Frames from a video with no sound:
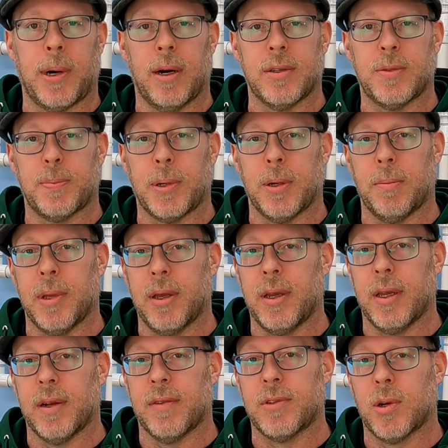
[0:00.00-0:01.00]
parts per
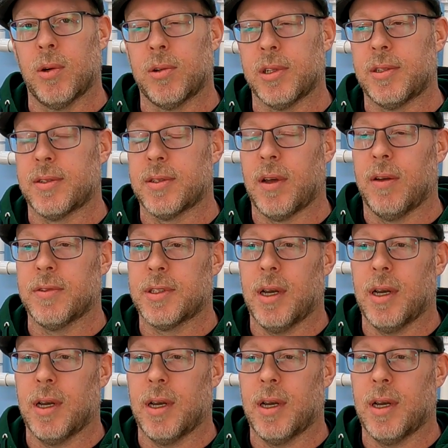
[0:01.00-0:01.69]
million of total dissolved